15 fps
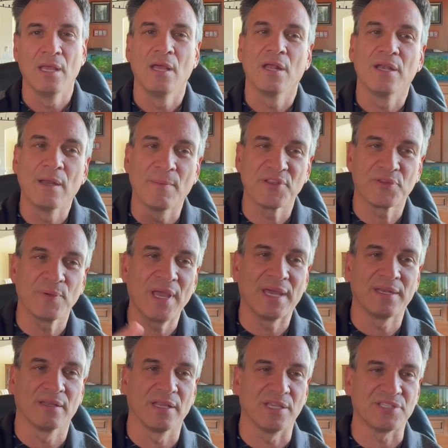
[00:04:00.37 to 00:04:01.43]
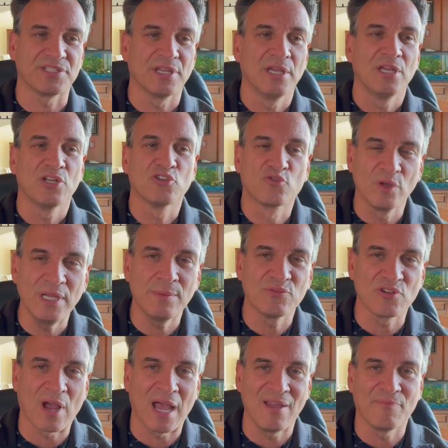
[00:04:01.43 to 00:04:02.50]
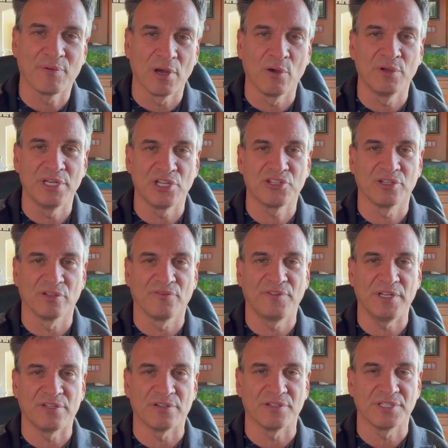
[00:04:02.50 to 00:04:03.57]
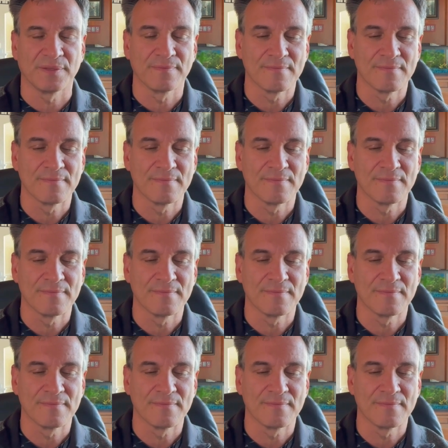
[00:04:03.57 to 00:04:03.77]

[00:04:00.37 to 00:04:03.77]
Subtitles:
Number 3 on the list, Dream Drive Pro additional feature.